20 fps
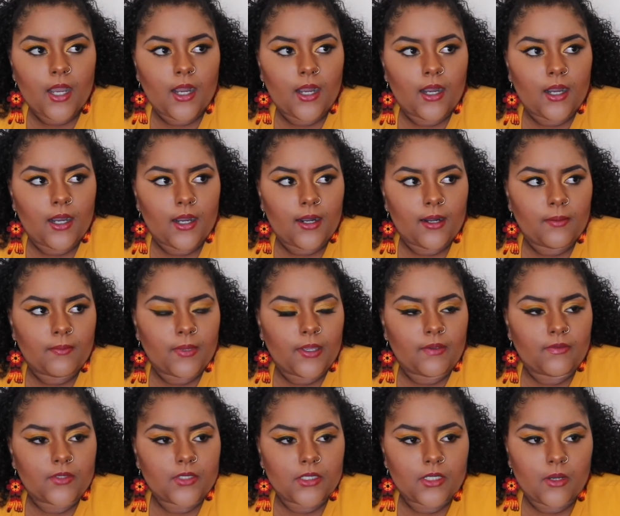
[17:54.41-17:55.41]
Um,
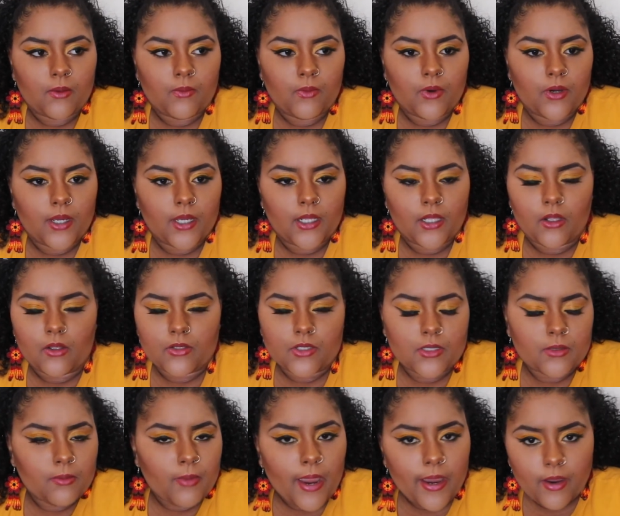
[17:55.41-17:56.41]
if someone
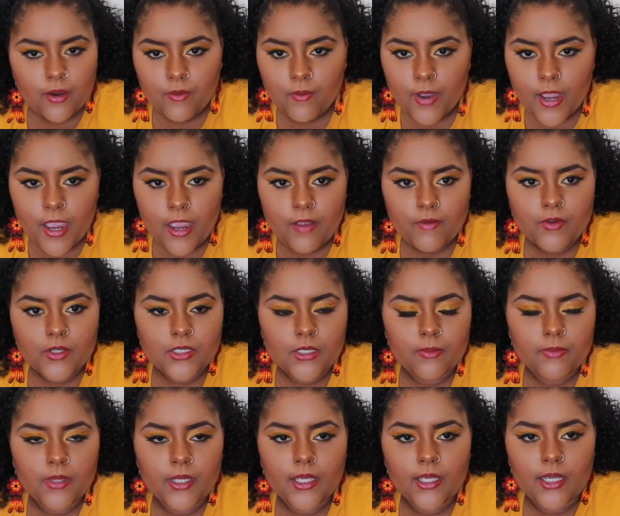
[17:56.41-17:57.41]
closes their microwave or
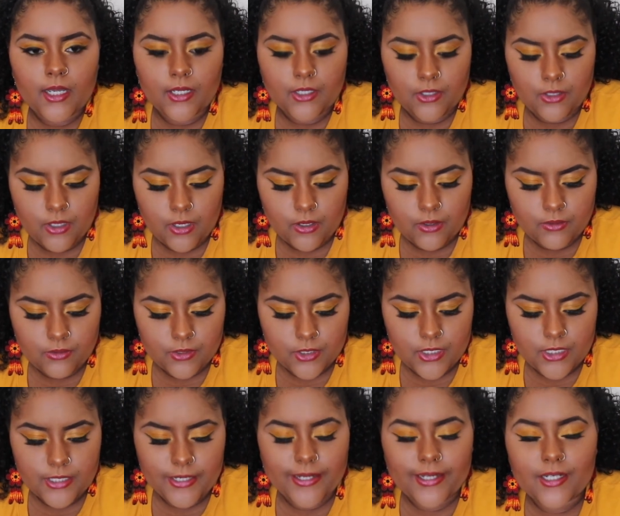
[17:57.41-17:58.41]
something, you know,
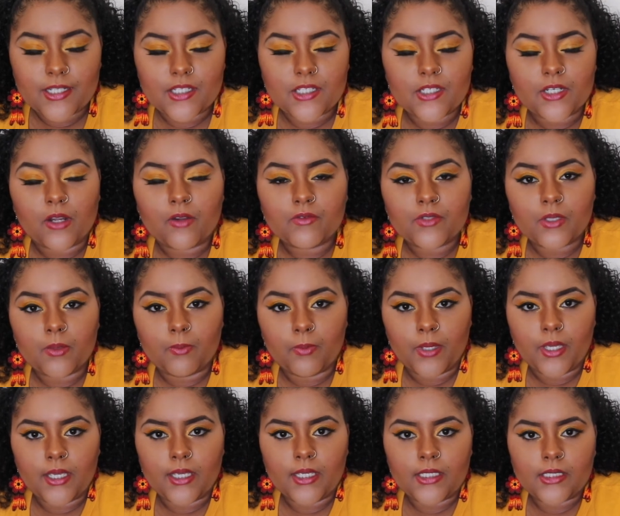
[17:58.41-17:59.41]
that disturbs the
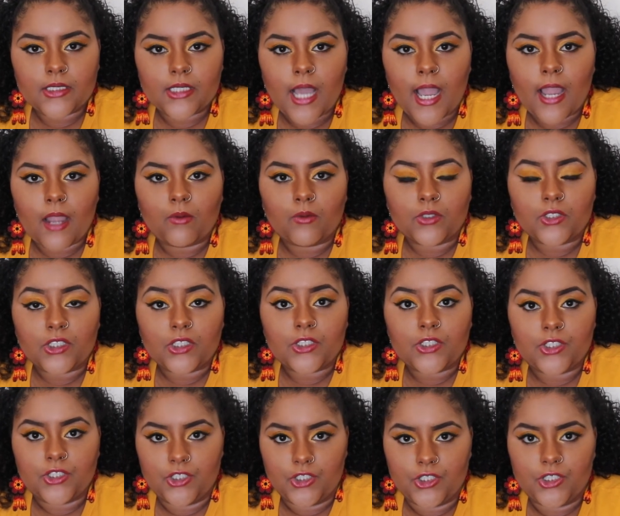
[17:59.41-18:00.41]
peace, I would
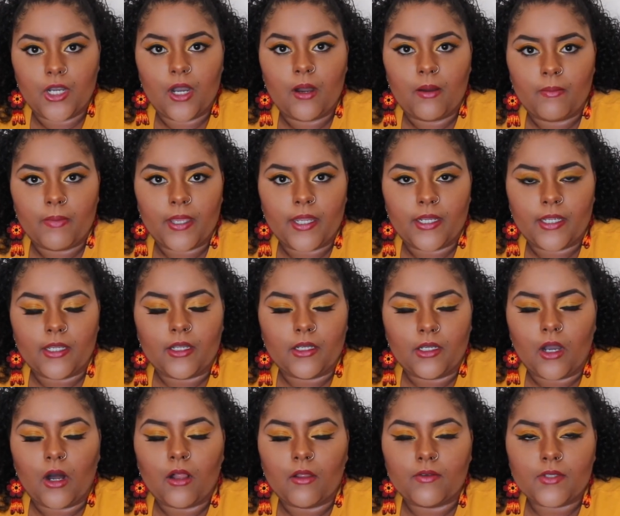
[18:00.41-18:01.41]
just jump and it,
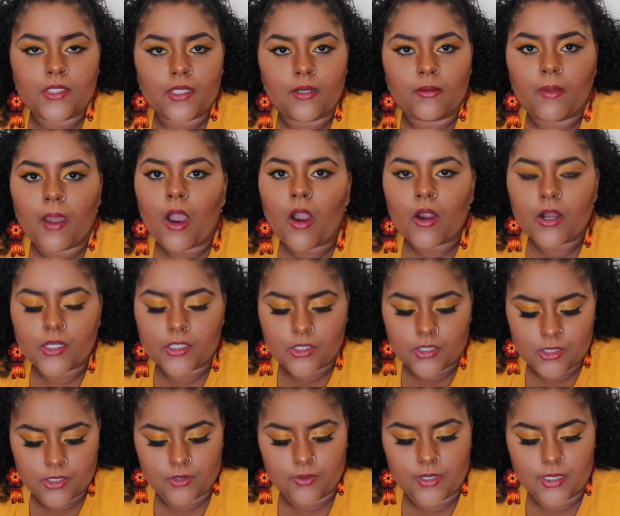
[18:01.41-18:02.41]
all of a sudden my heart
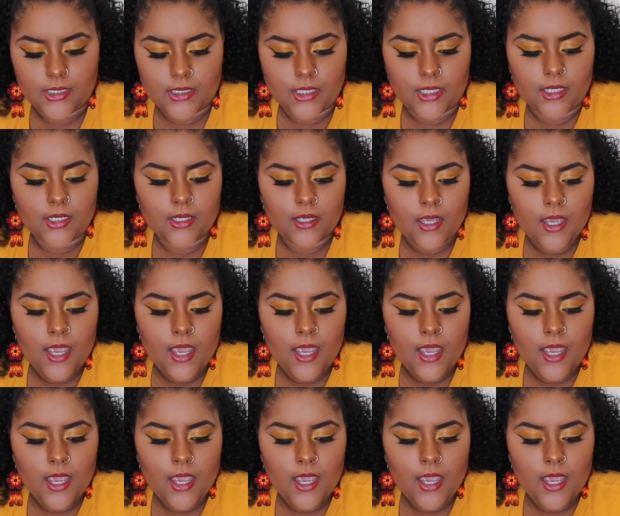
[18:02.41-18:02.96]
starts racing.